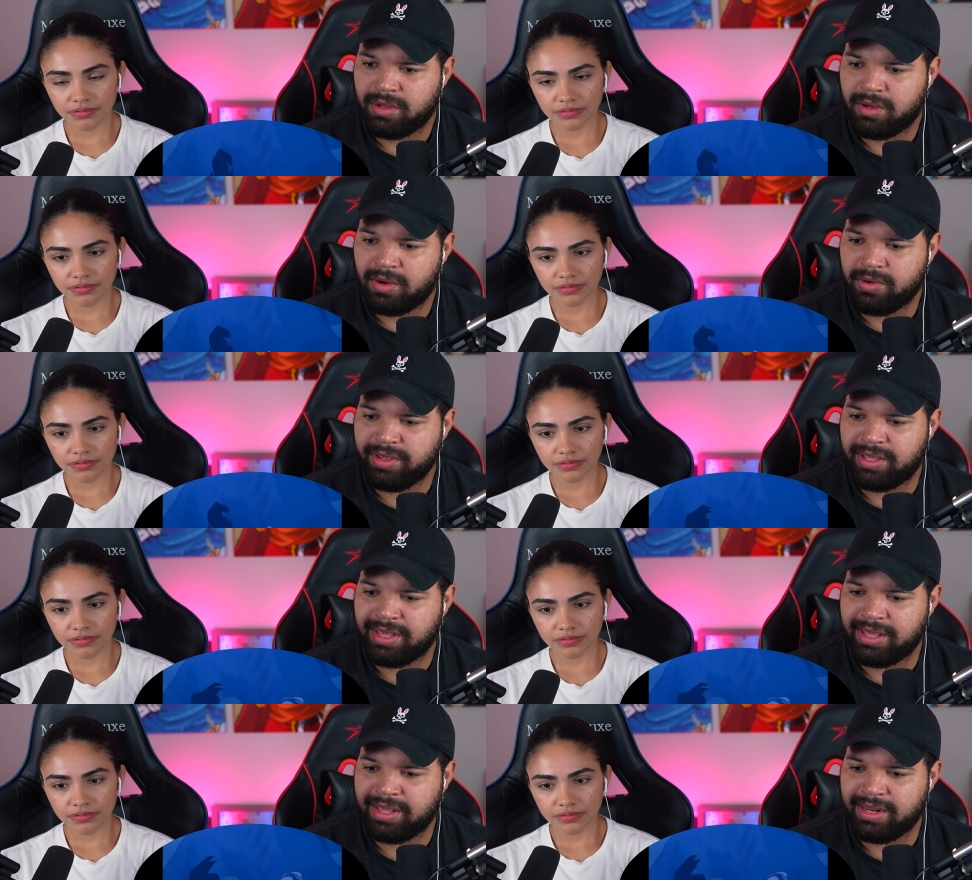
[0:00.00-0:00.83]
Speaker 1: Oh, he
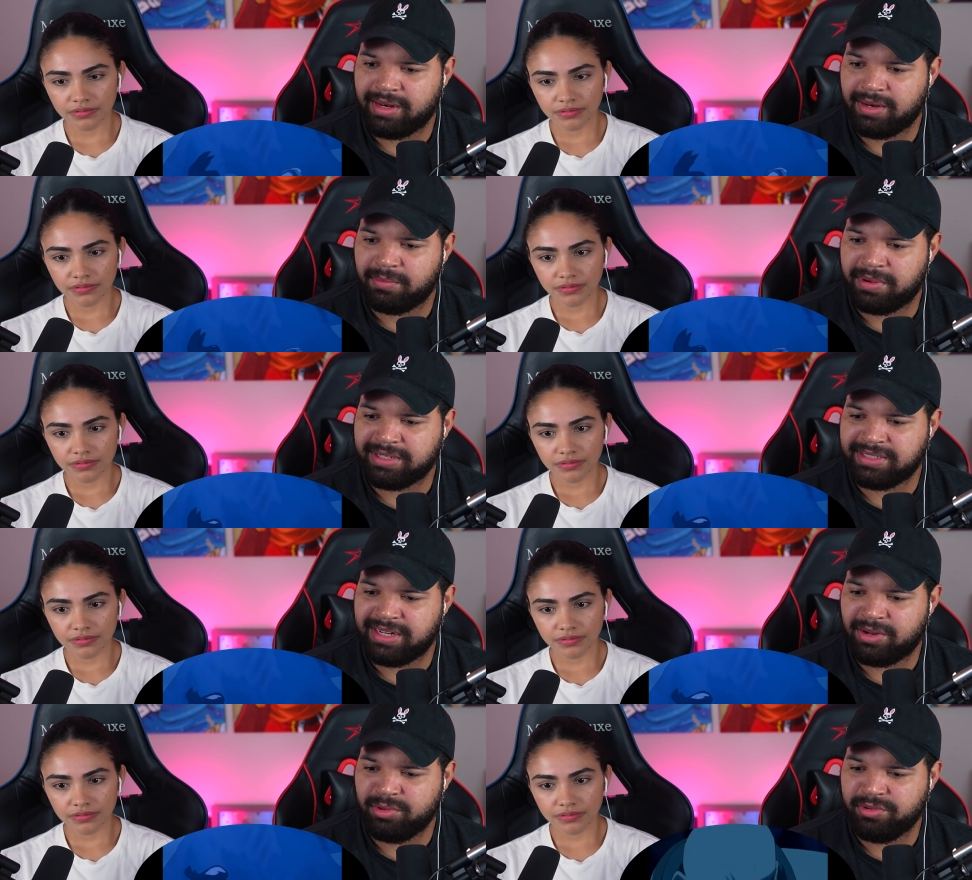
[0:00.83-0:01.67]
can't get. But is
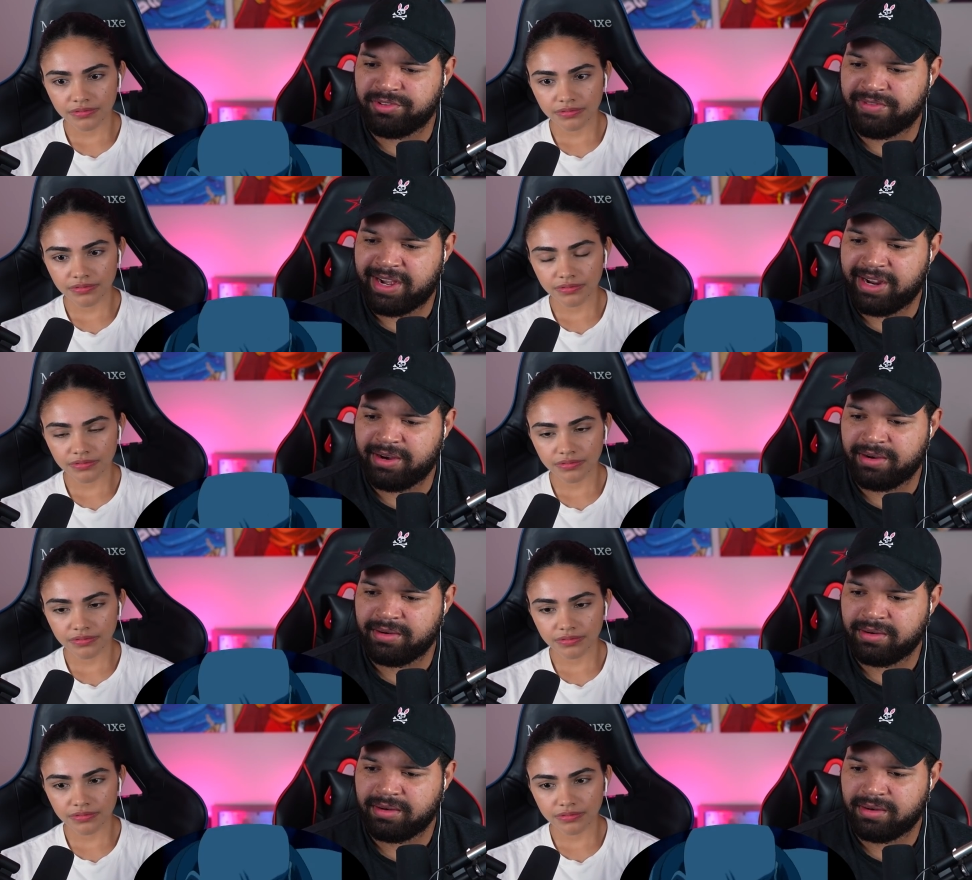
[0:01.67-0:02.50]
he gonna use
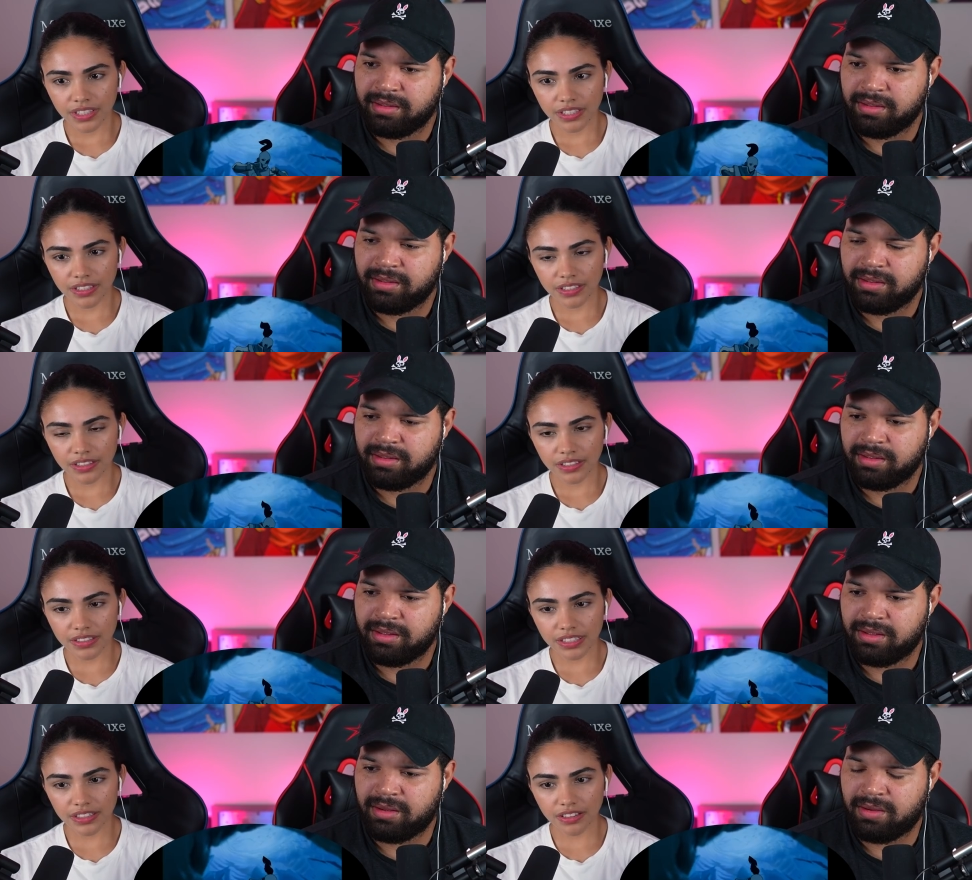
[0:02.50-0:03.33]
fire?
Speaker 2: Didn't
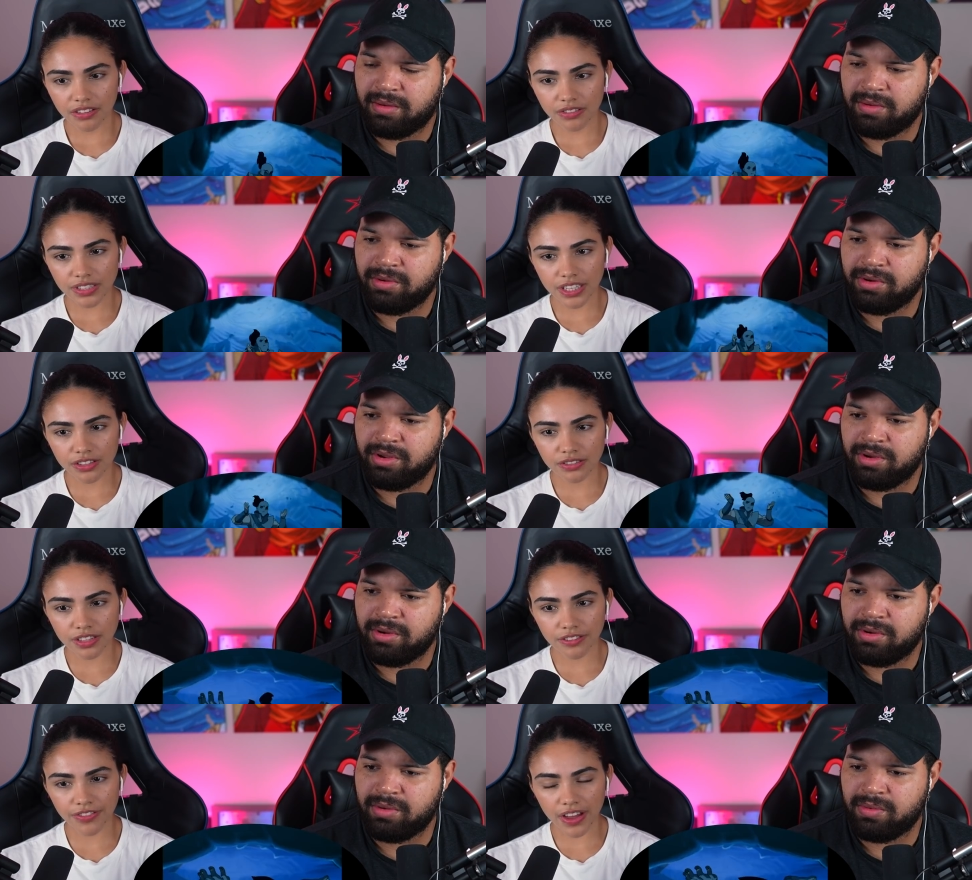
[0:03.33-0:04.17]
oh, supposed to no.
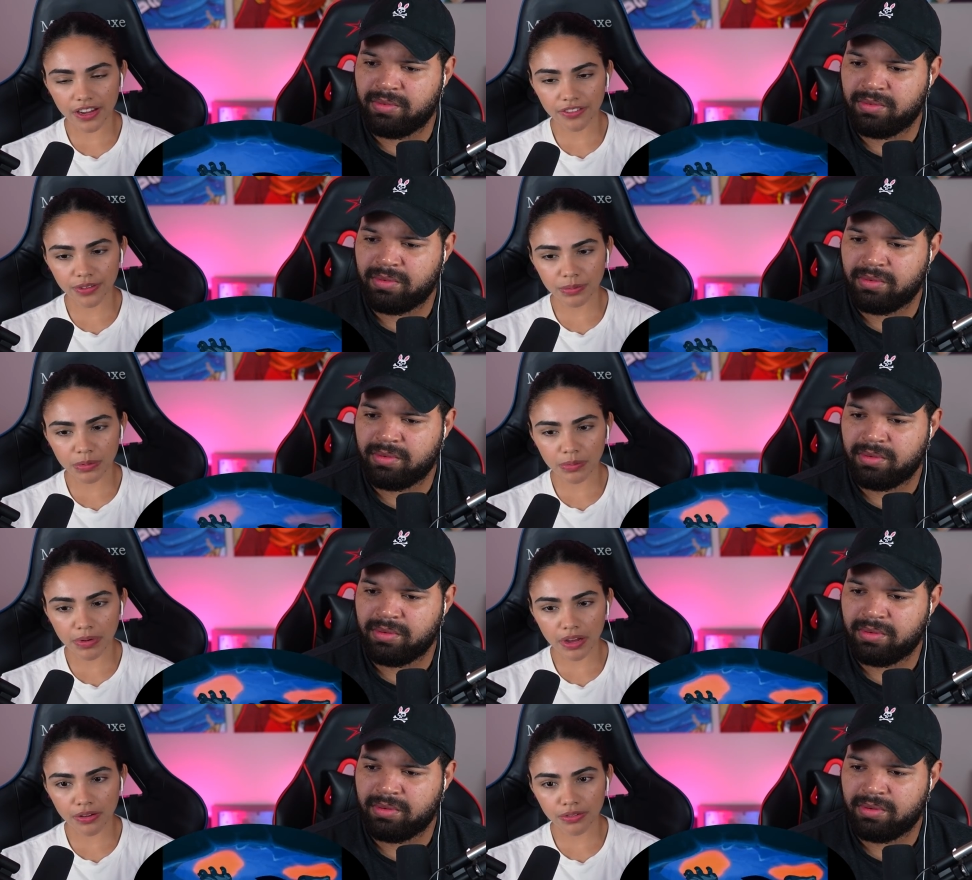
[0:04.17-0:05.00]
use the fire from your
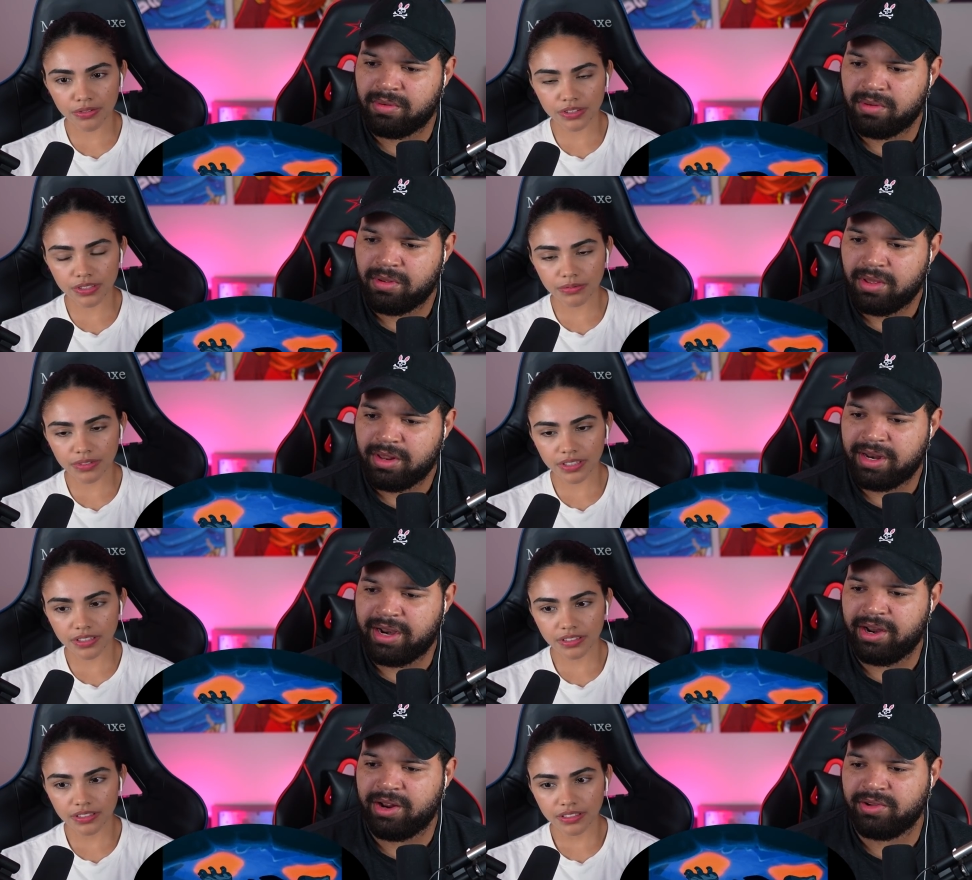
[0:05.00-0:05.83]
mouth or something?
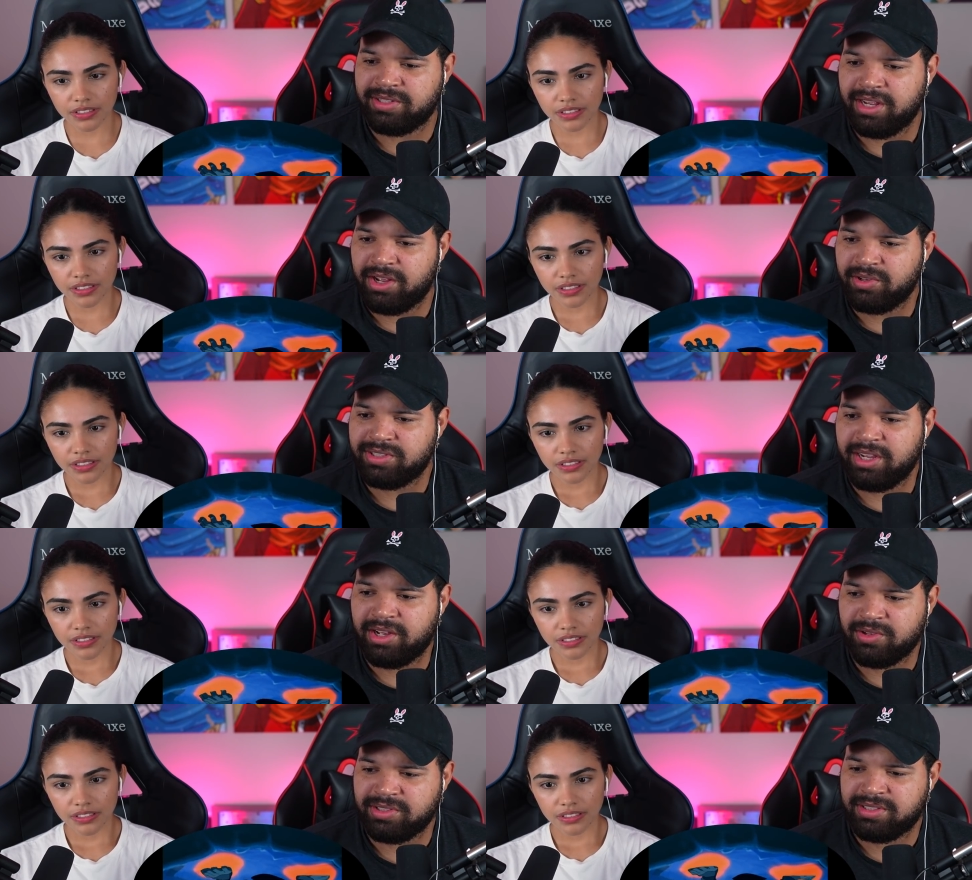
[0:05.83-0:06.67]
There
Speaker 1: he goes. There he goes. There
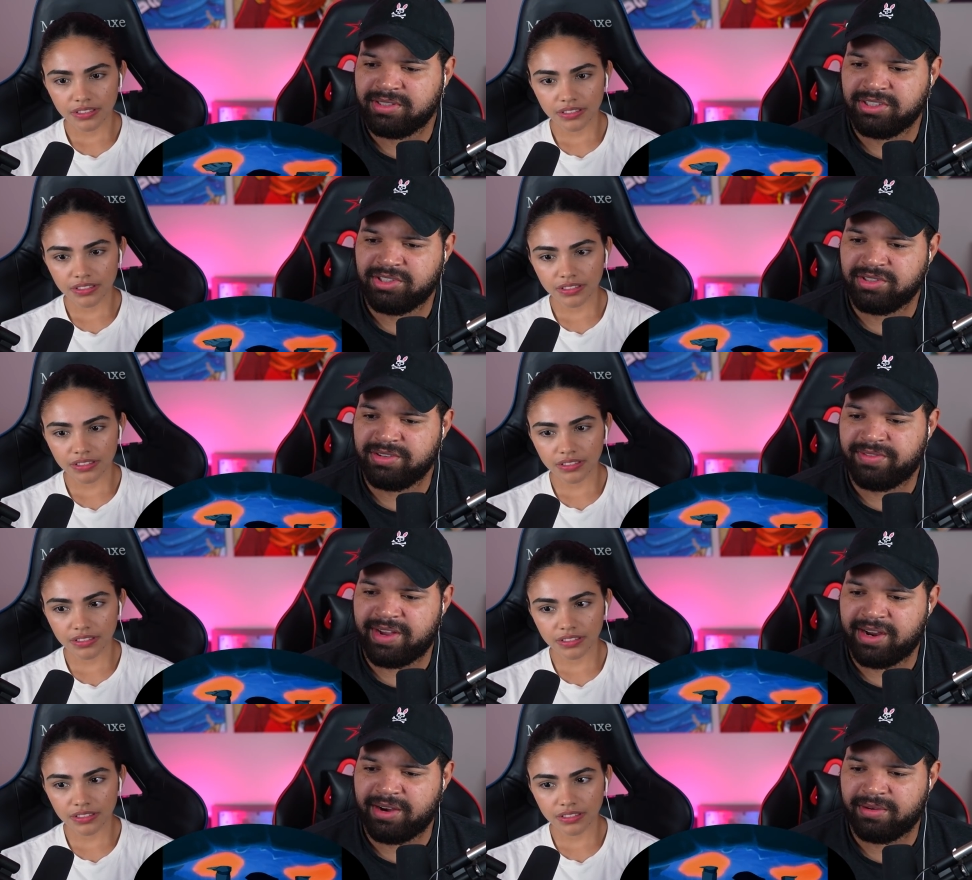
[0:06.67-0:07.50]
he goes. He's using
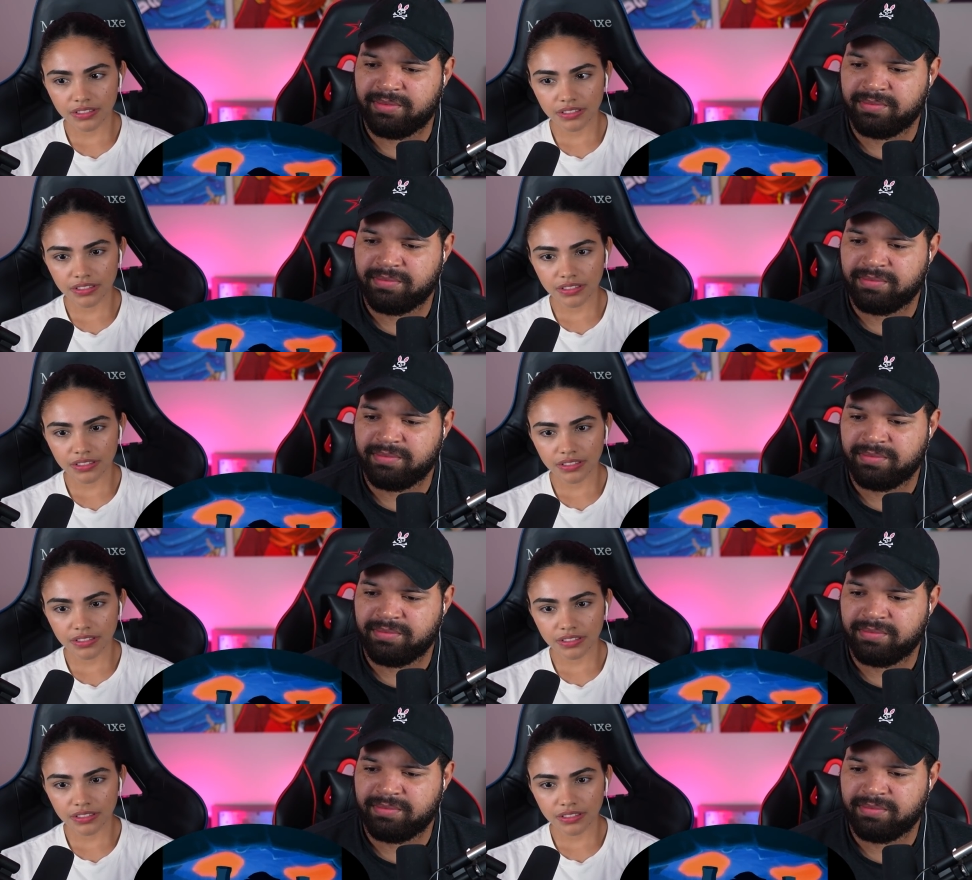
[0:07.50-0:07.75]
fire.